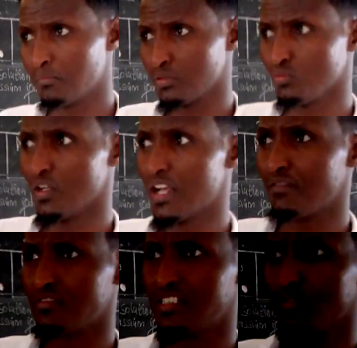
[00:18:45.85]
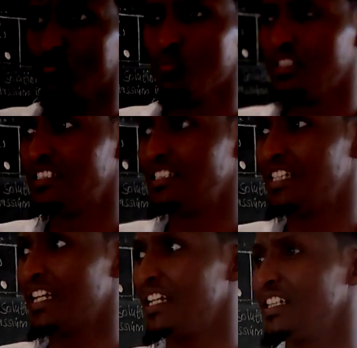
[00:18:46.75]
but we will
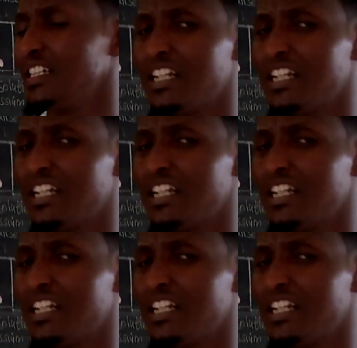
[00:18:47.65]
say